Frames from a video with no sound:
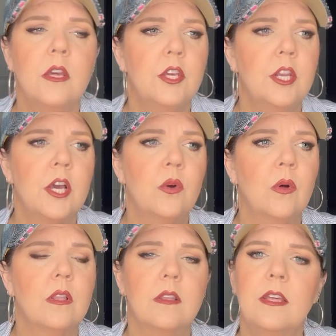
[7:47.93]
you
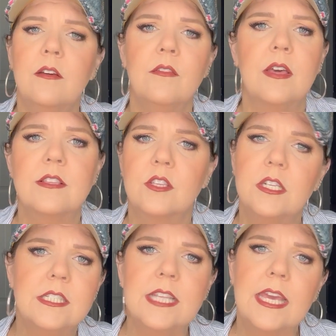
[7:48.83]
know, live as
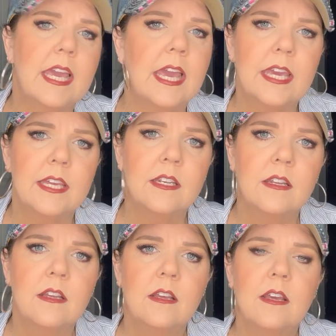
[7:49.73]
good as they can,
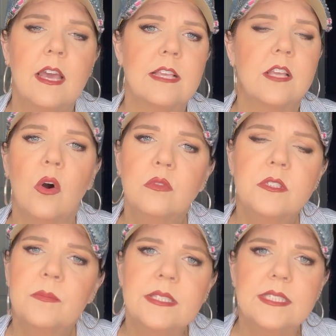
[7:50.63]
as
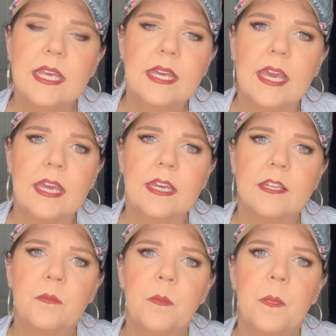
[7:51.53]
wholesome as they can,